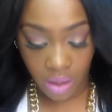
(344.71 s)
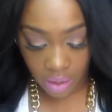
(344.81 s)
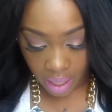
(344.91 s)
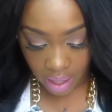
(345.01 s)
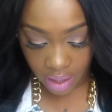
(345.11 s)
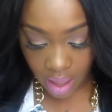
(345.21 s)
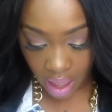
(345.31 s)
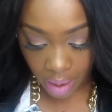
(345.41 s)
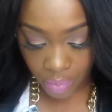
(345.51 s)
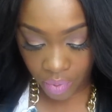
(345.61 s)
Okay,
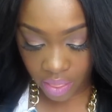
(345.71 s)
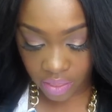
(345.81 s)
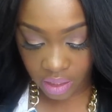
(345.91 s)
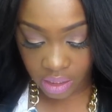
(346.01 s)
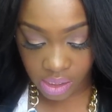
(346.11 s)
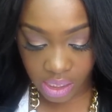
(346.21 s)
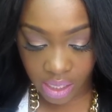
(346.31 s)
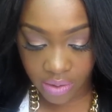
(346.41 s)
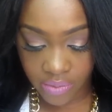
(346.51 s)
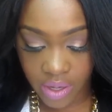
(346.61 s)
I bought these
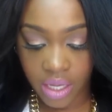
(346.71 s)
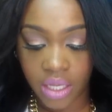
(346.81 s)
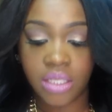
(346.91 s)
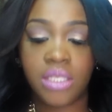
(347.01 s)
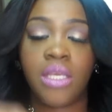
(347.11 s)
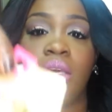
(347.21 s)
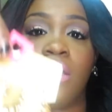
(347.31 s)
earrings,